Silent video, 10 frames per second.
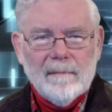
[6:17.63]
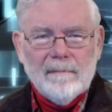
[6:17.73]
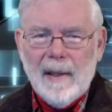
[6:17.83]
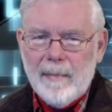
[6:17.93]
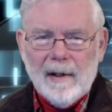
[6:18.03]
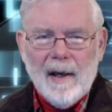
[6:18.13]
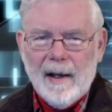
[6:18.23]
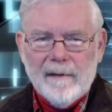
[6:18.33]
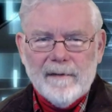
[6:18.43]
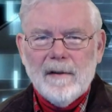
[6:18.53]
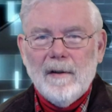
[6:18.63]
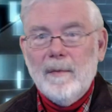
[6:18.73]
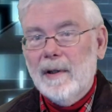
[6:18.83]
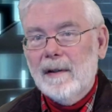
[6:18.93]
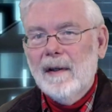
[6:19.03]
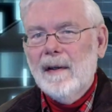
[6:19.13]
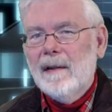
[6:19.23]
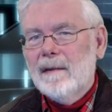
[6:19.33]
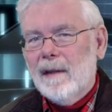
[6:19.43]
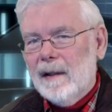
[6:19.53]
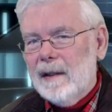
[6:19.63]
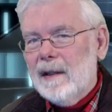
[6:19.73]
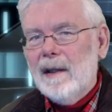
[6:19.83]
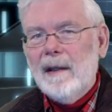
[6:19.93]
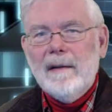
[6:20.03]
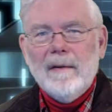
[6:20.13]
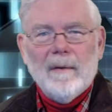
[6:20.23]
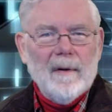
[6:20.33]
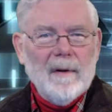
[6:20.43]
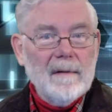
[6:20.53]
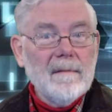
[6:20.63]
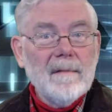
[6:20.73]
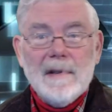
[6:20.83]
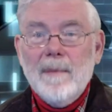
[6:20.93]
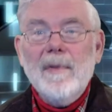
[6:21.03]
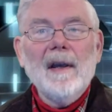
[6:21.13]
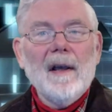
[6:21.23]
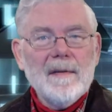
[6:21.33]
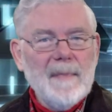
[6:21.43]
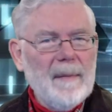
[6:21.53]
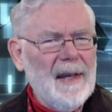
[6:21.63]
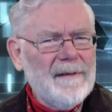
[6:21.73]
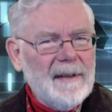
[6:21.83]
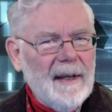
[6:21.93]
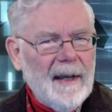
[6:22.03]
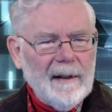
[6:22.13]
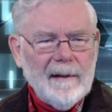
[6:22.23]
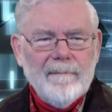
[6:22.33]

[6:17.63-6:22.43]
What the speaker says: Maybe not F2, but delete or something else, maybe F10.